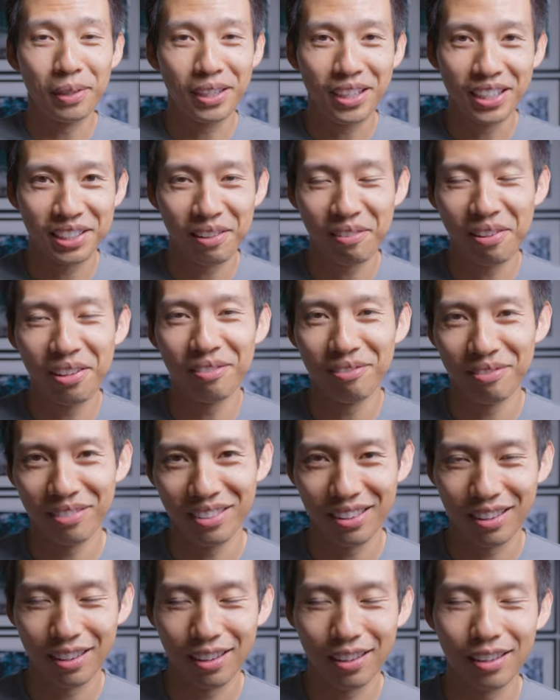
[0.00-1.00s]
because of
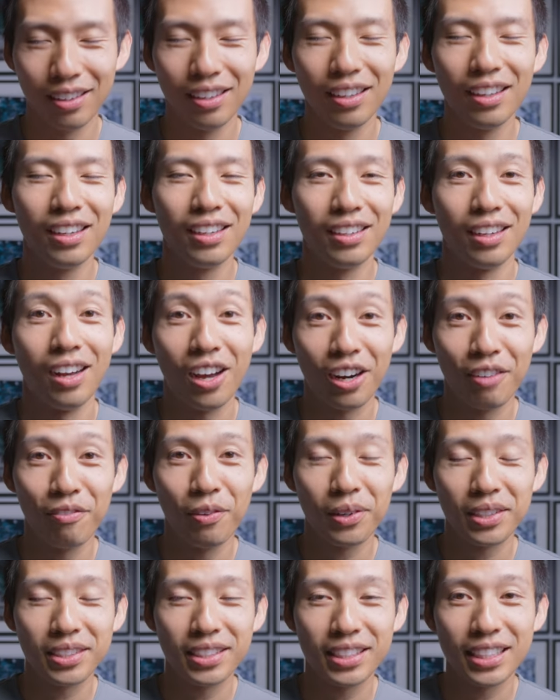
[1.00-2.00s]
the
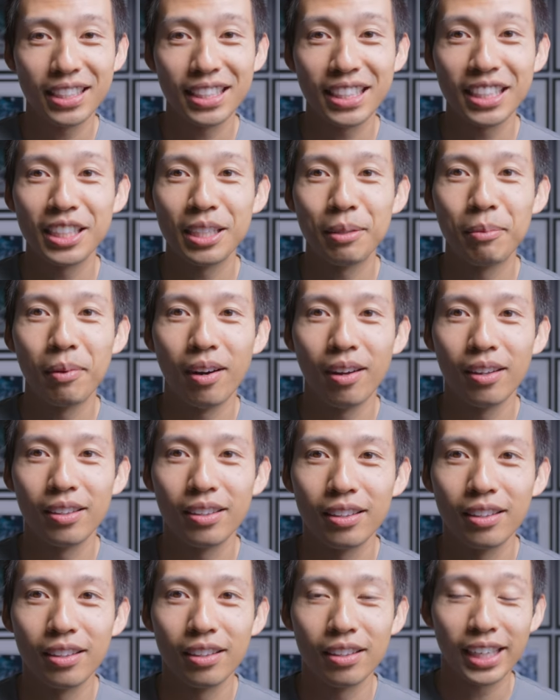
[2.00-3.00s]
autofocusing system
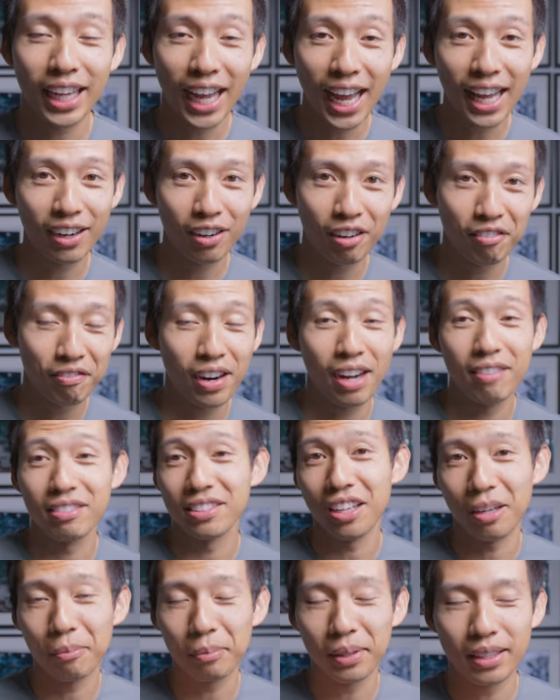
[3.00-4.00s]
on the Canon R5.
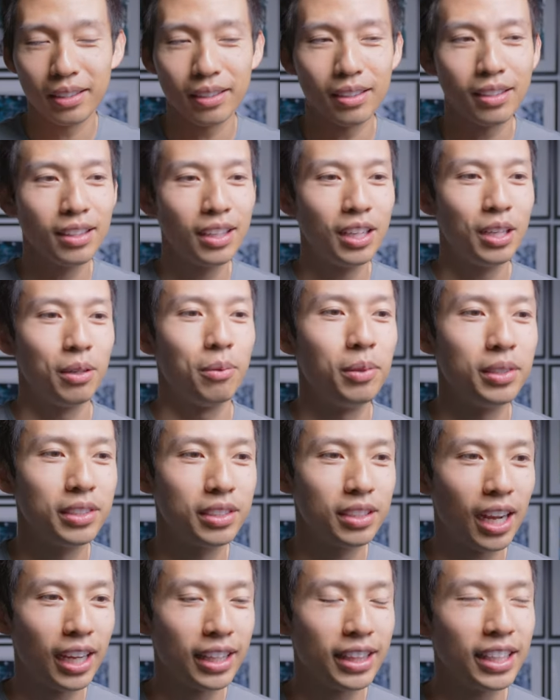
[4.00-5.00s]
It's not me,
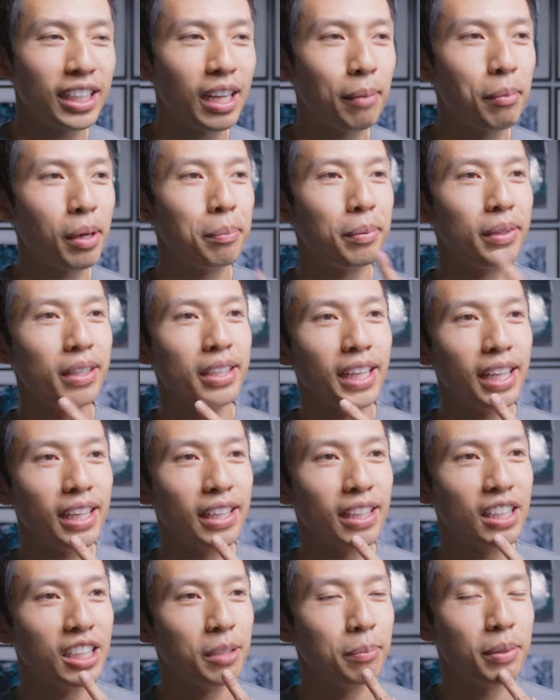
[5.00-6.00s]
which I think I might be
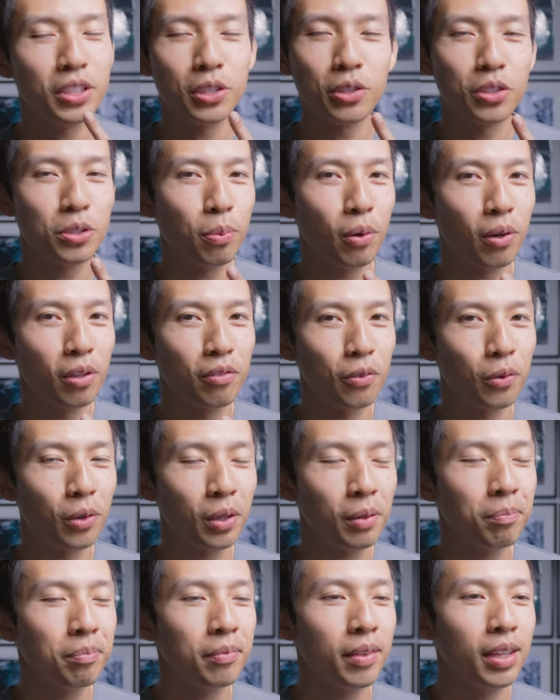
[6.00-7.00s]
getting a little bit too spoiled
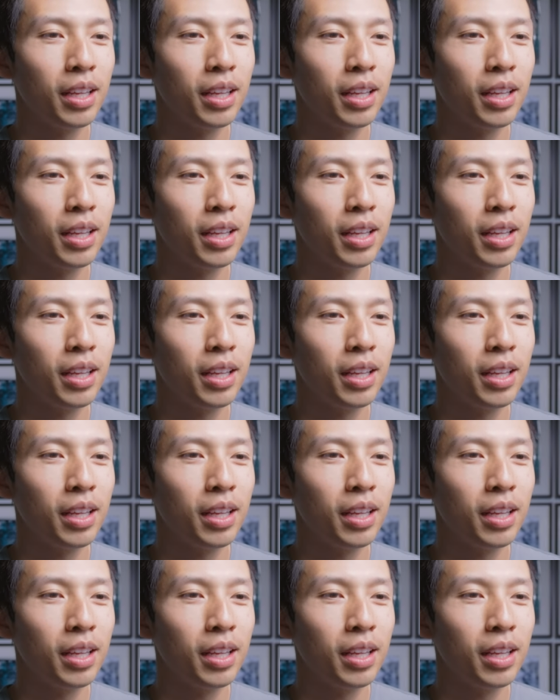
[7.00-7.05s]
for.